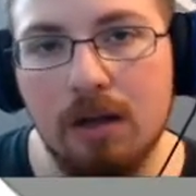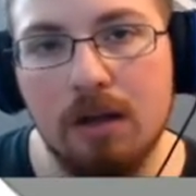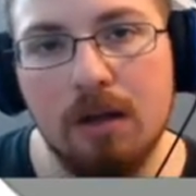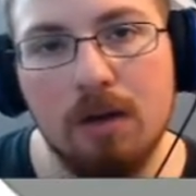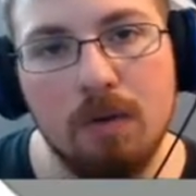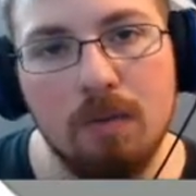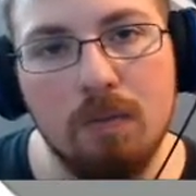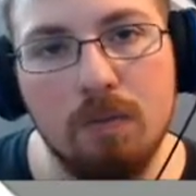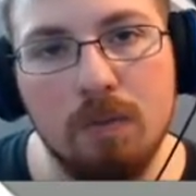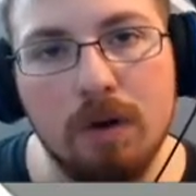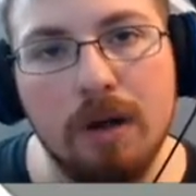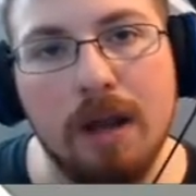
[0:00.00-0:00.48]

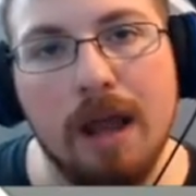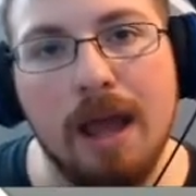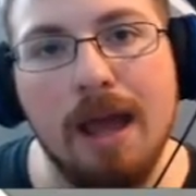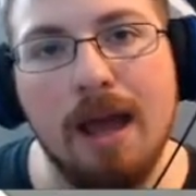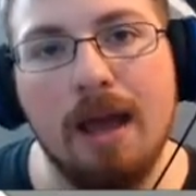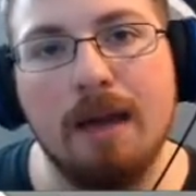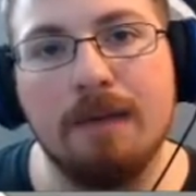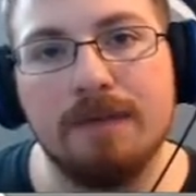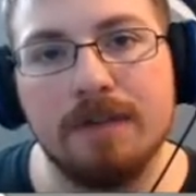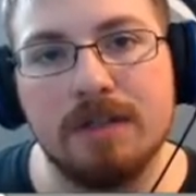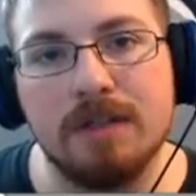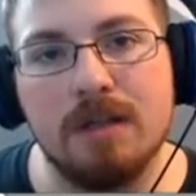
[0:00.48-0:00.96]
would
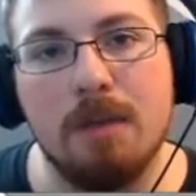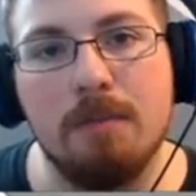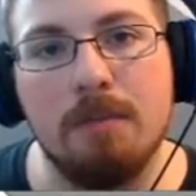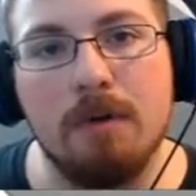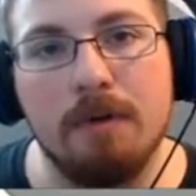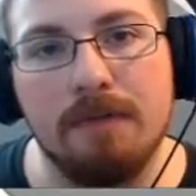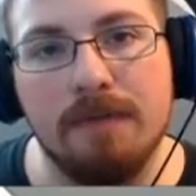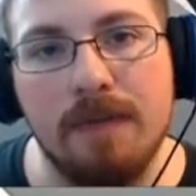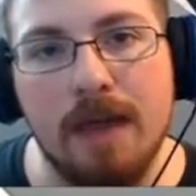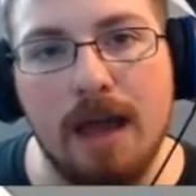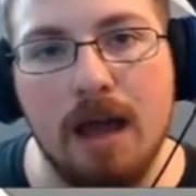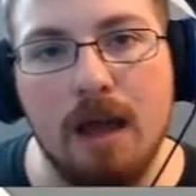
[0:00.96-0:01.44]
have some
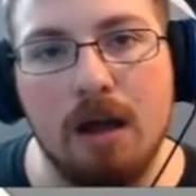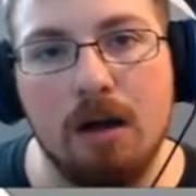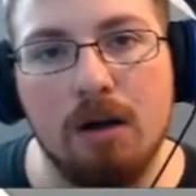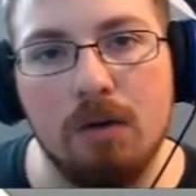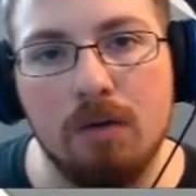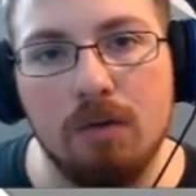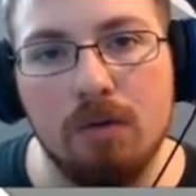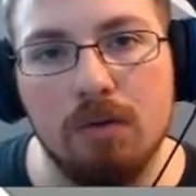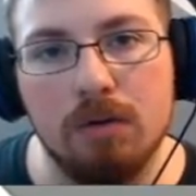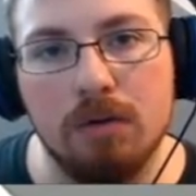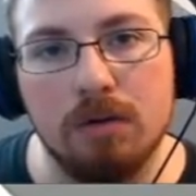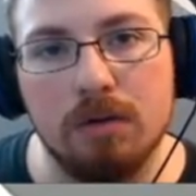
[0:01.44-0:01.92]
of that
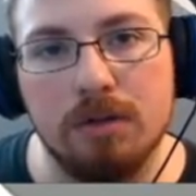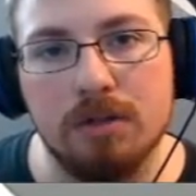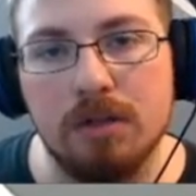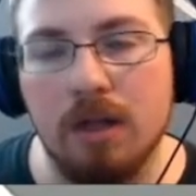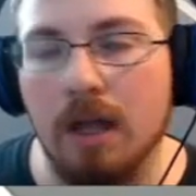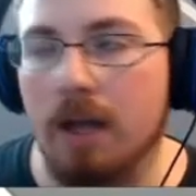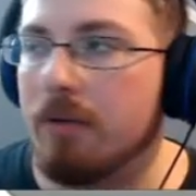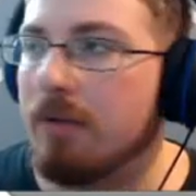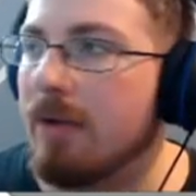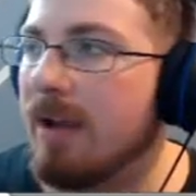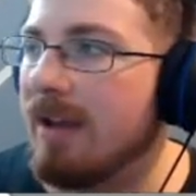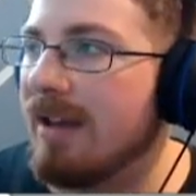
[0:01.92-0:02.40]
orange
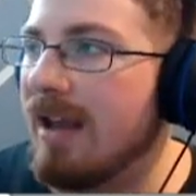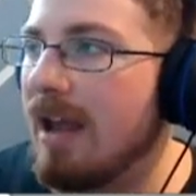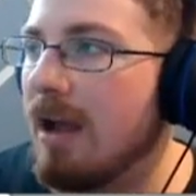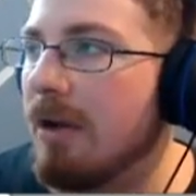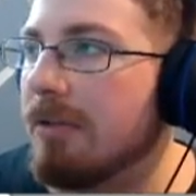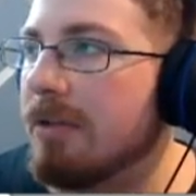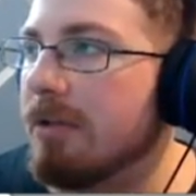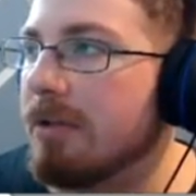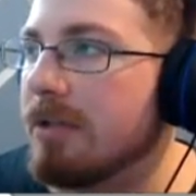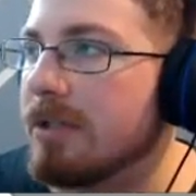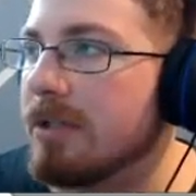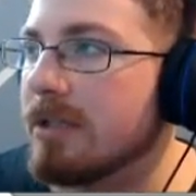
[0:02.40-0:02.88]
light. Right
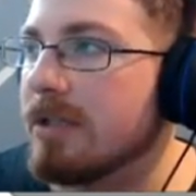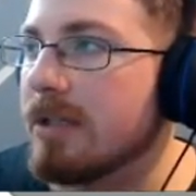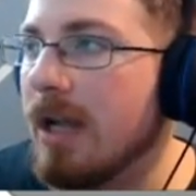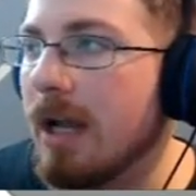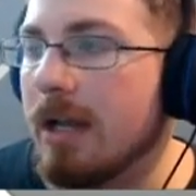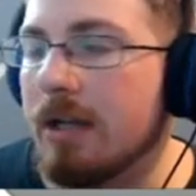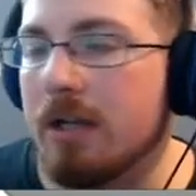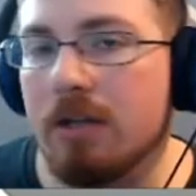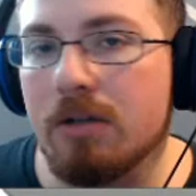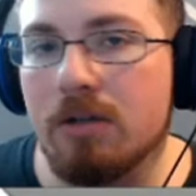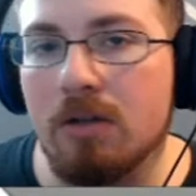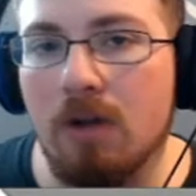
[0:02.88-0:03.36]
now they're just
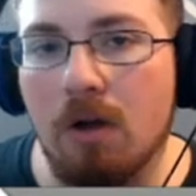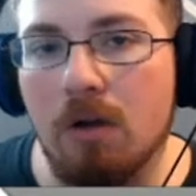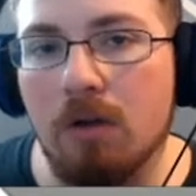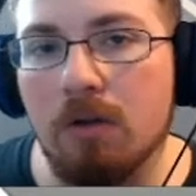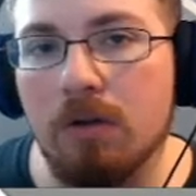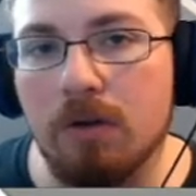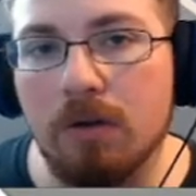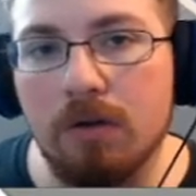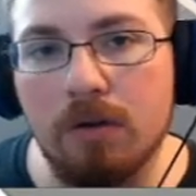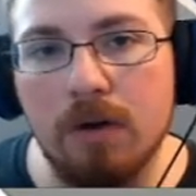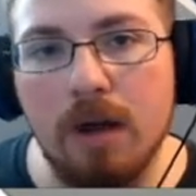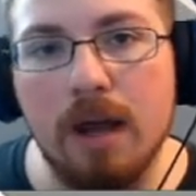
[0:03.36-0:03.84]
kind of
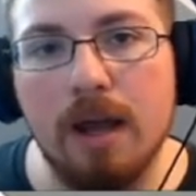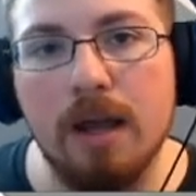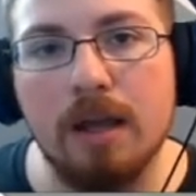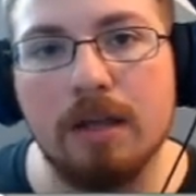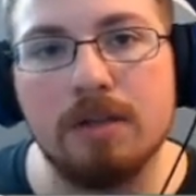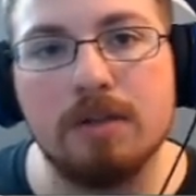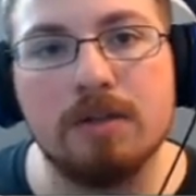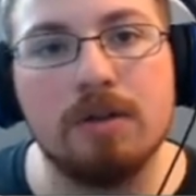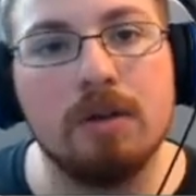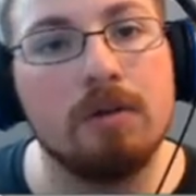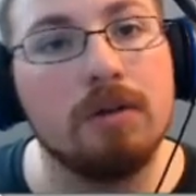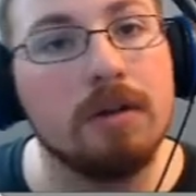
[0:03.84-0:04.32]
dull gray,
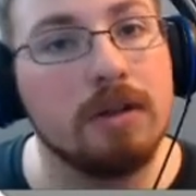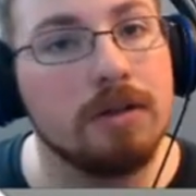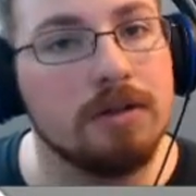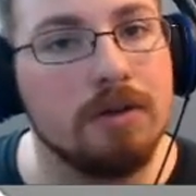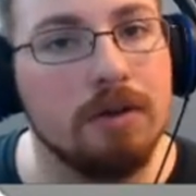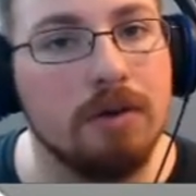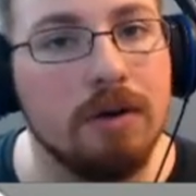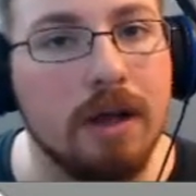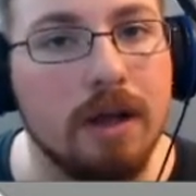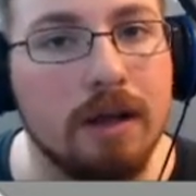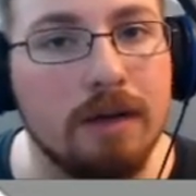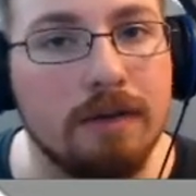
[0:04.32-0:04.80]
so let's
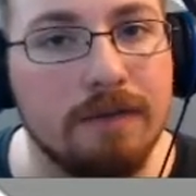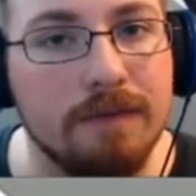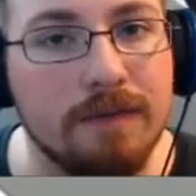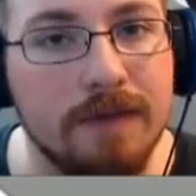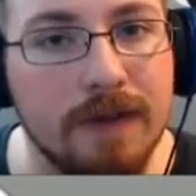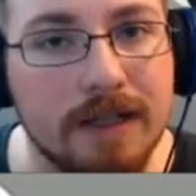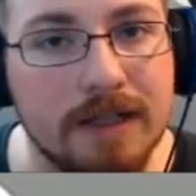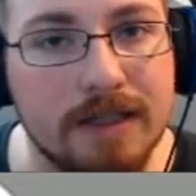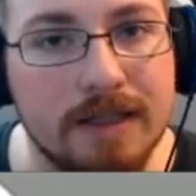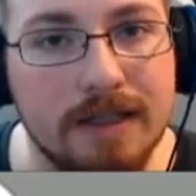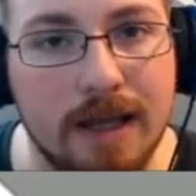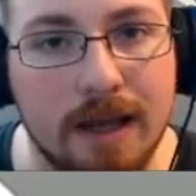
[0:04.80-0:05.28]
go ahead and
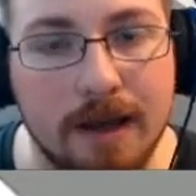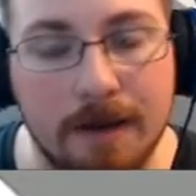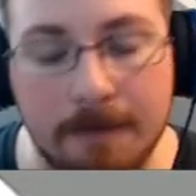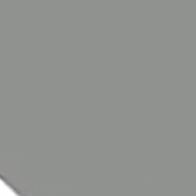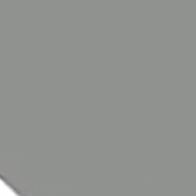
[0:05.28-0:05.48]
fix that.